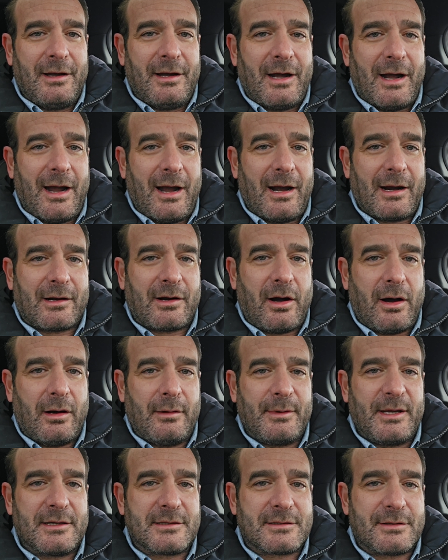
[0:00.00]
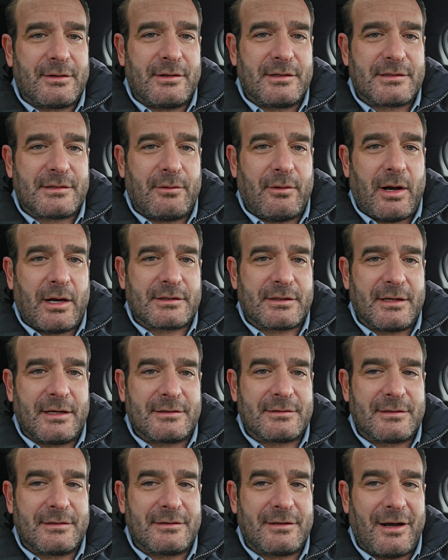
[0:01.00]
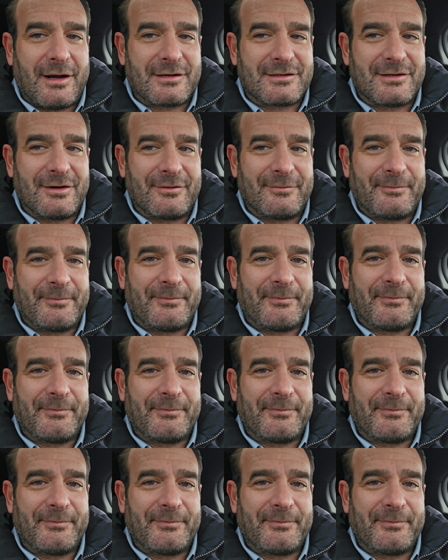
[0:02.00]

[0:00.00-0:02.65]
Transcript: Uh, call me as soon as you watch this. Talk soon.